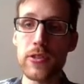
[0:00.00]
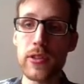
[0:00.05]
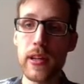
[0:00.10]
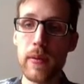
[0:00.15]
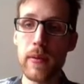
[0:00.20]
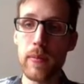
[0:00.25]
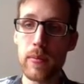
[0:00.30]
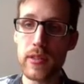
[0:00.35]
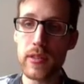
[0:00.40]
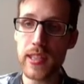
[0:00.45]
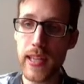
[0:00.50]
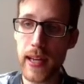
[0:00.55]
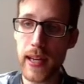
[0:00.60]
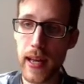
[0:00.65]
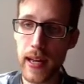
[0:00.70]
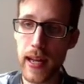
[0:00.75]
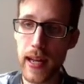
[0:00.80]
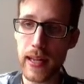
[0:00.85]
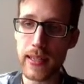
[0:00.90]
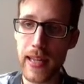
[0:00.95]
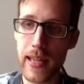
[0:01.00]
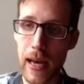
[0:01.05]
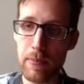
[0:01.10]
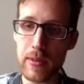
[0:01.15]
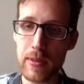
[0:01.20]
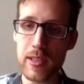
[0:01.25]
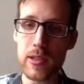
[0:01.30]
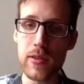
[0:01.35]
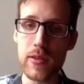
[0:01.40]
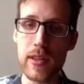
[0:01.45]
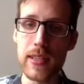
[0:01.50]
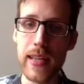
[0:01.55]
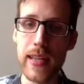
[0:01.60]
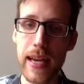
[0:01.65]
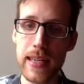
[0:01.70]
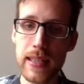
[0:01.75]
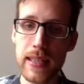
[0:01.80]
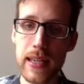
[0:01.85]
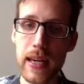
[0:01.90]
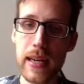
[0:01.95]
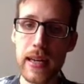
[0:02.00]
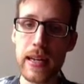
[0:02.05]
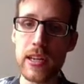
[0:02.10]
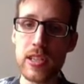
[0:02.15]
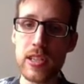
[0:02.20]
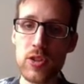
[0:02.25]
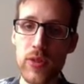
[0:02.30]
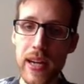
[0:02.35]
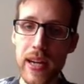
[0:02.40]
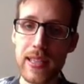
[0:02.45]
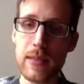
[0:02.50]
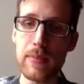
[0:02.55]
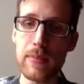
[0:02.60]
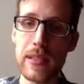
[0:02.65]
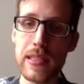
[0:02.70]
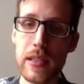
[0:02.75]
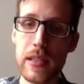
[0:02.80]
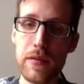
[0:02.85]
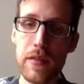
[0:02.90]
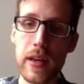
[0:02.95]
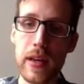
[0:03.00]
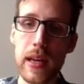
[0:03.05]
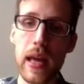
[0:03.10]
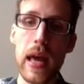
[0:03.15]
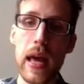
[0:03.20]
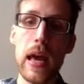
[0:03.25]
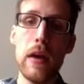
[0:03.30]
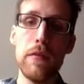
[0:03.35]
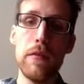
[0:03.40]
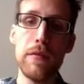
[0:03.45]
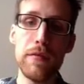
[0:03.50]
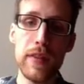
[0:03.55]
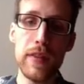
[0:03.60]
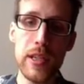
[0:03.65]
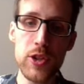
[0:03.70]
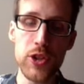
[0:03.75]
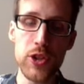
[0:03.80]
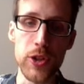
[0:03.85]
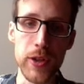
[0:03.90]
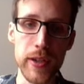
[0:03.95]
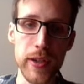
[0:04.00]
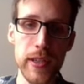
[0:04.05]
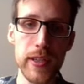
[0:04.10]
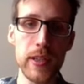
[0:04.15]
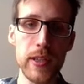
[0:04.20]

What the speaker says: So the CNN adapts to the data and extracts specific features.